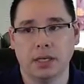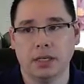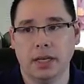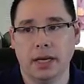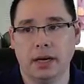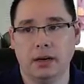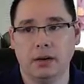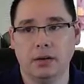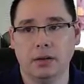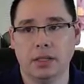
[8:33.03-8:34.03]

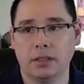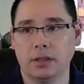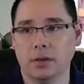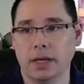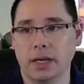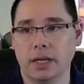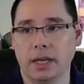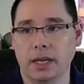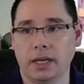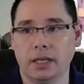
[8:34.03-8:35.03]
Now let's go ahead
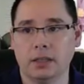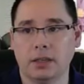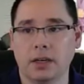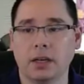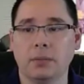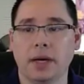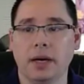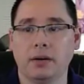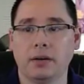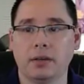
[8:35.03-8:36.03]
and talk
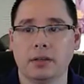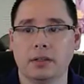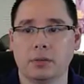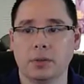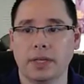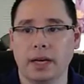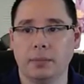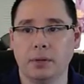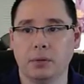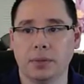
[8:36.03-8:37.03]
about
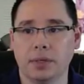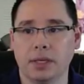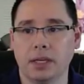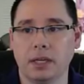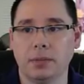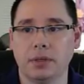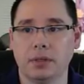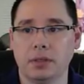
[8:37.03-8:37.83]
recapping one more time.